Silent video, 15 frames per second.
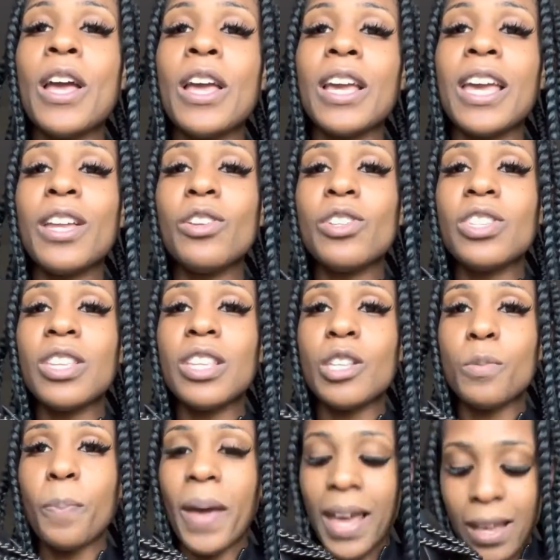can you see the
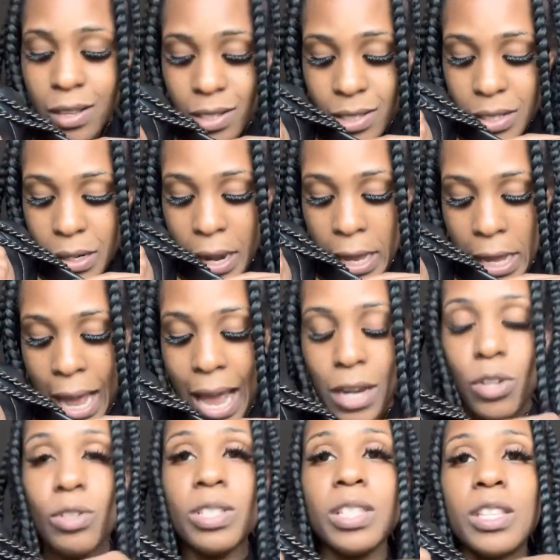space? Like, can
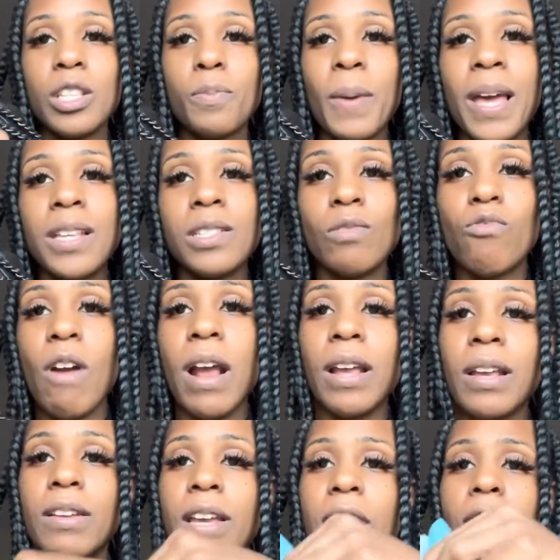you see the space? Right
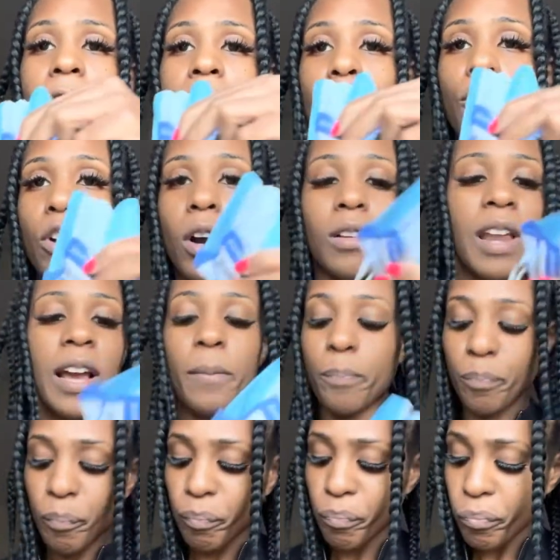here, I've got like
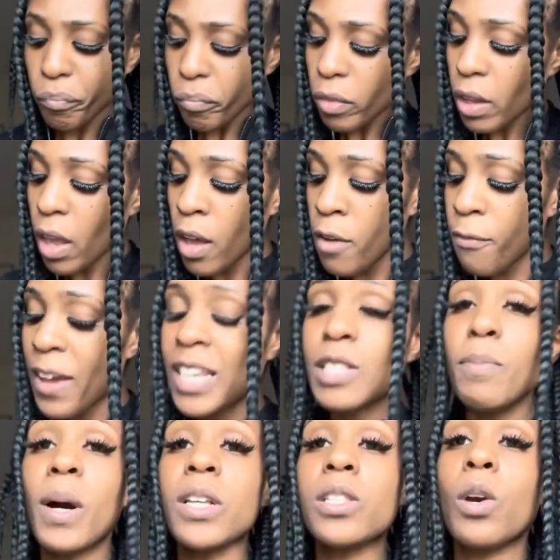a face
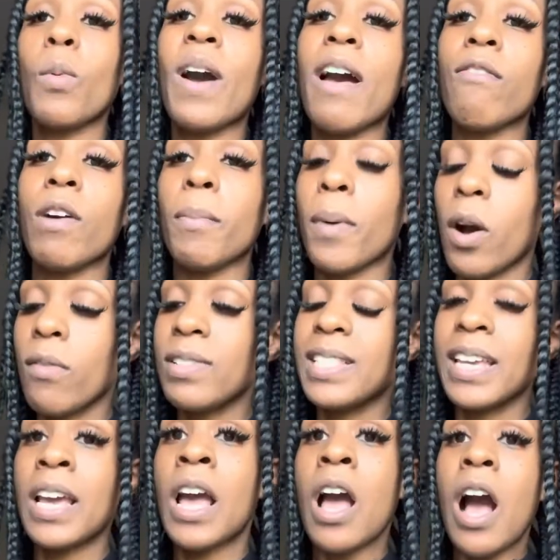mask or whatever but
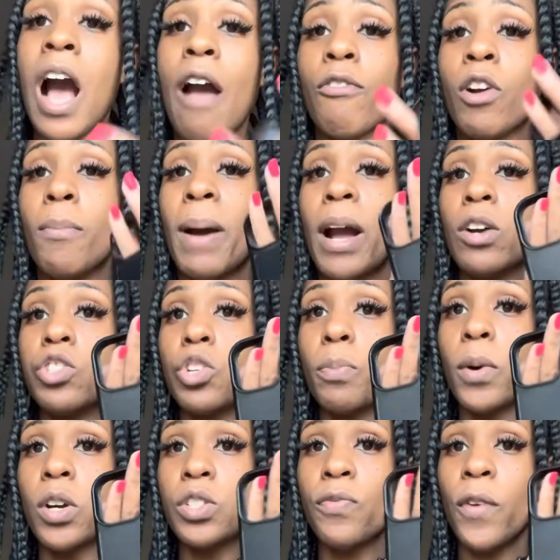obviously i've got my
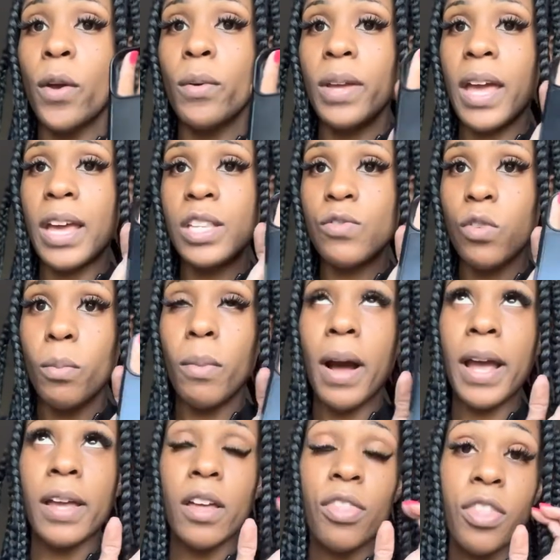otterbox phone case for
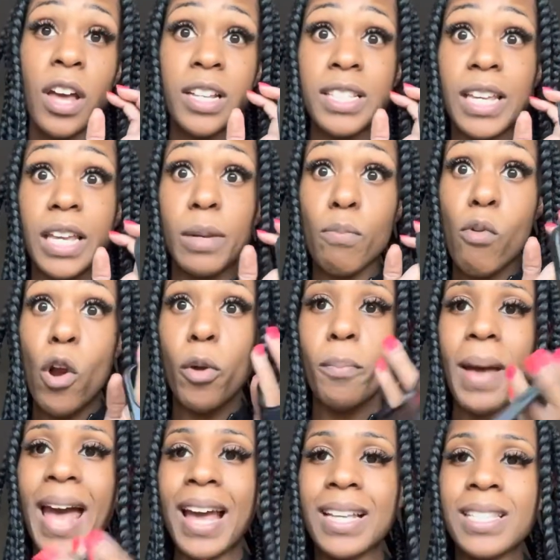my 13 pro
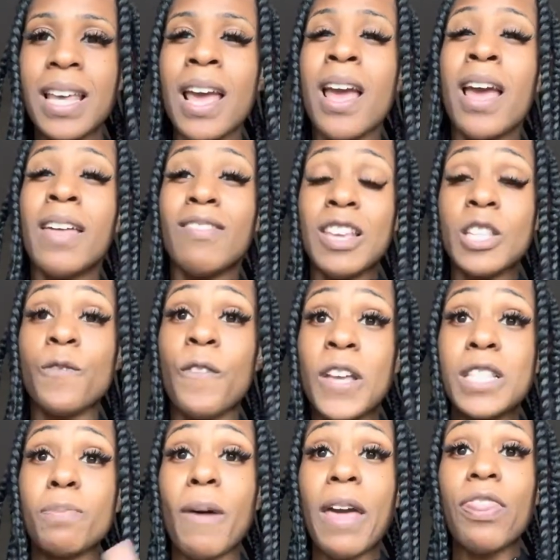max this
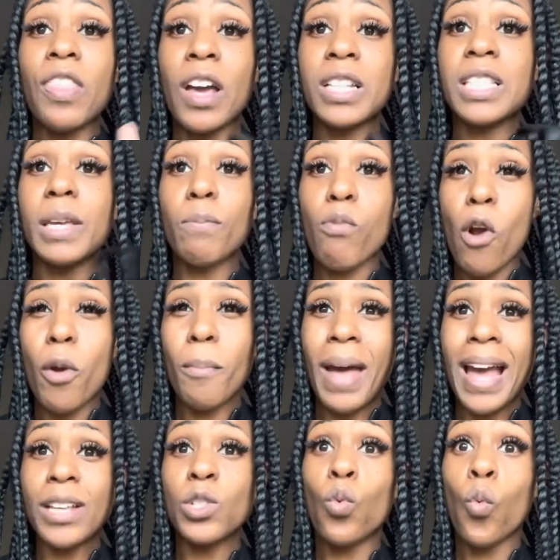fits my 13 pro
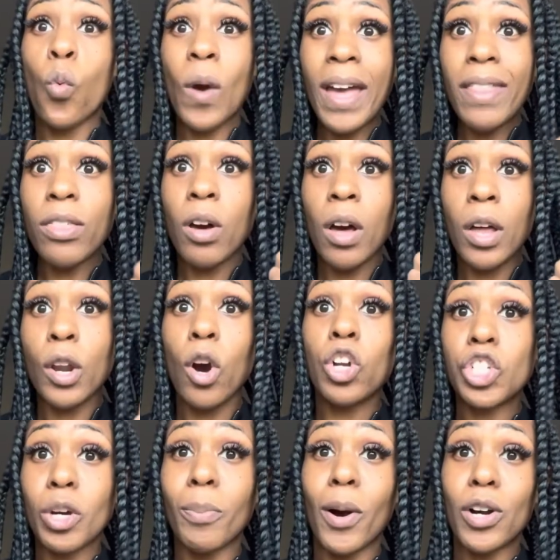max with an
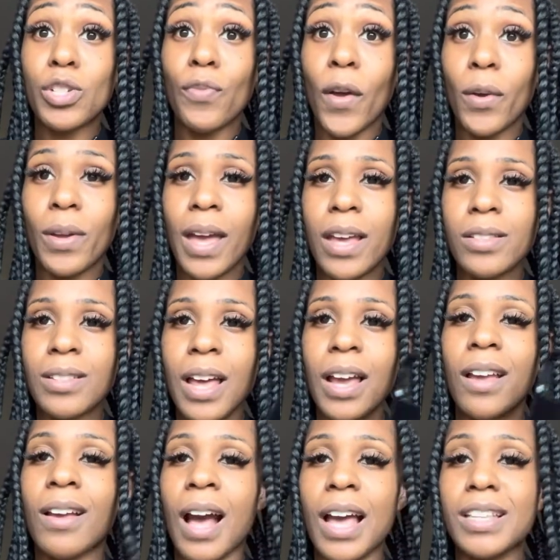otterbox phone case
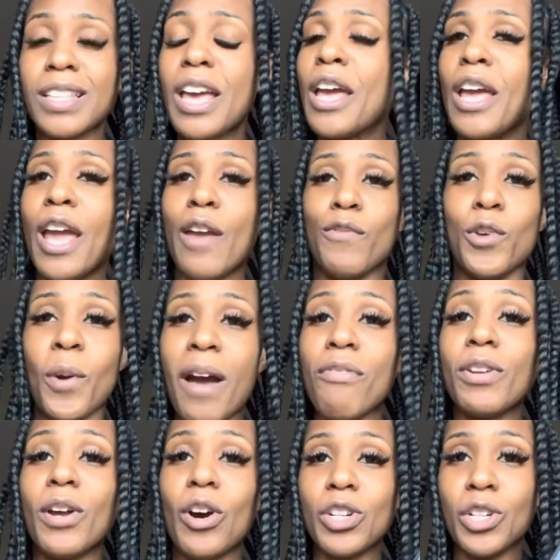like guys if you have
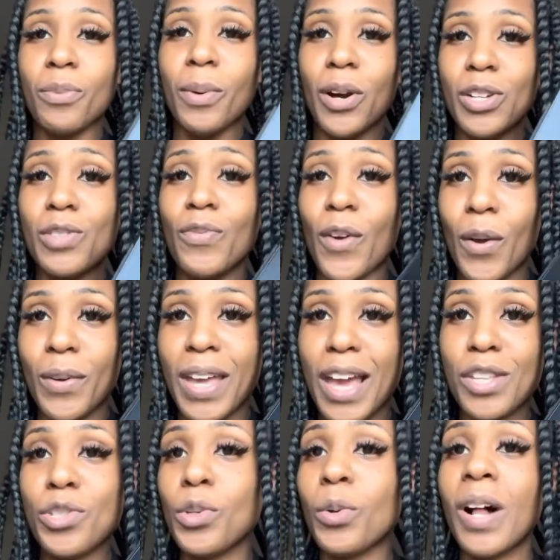an otterbox phone
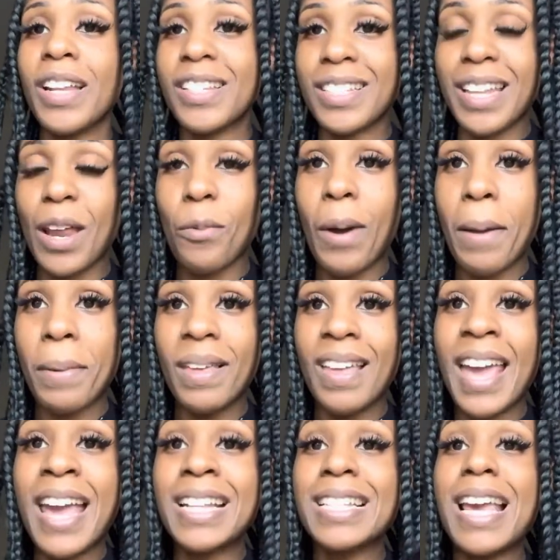case you will understand what i mean it